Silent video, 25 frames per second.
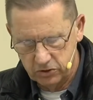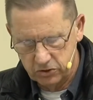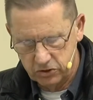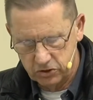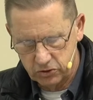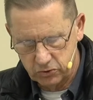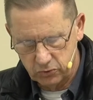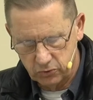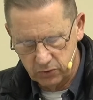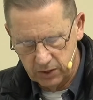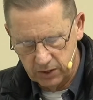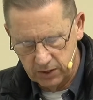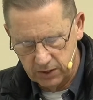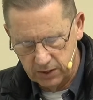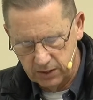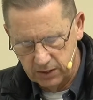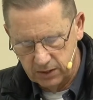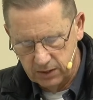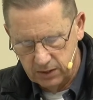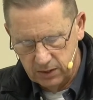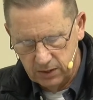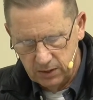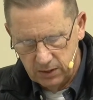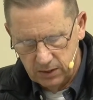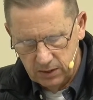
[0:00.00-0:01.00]
astray,
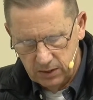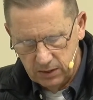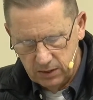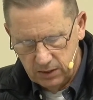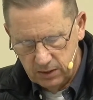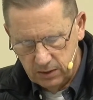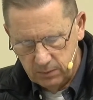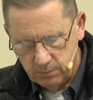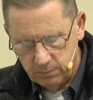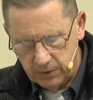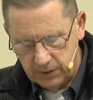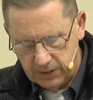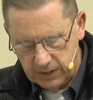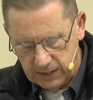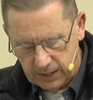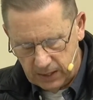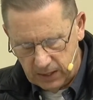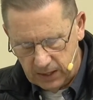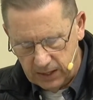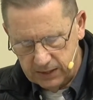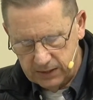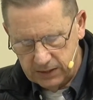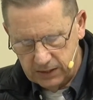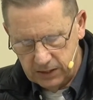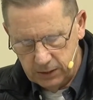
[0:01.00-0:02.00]
but
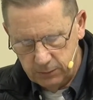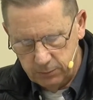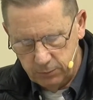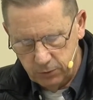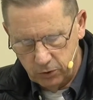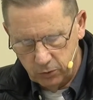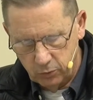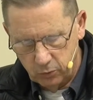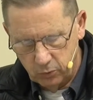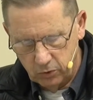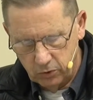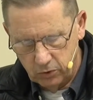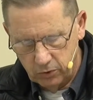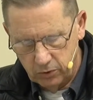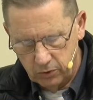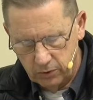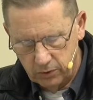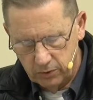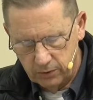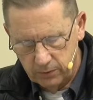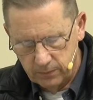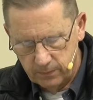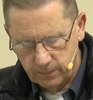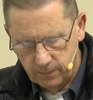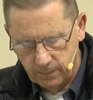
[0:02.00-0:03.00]
now I keep your word.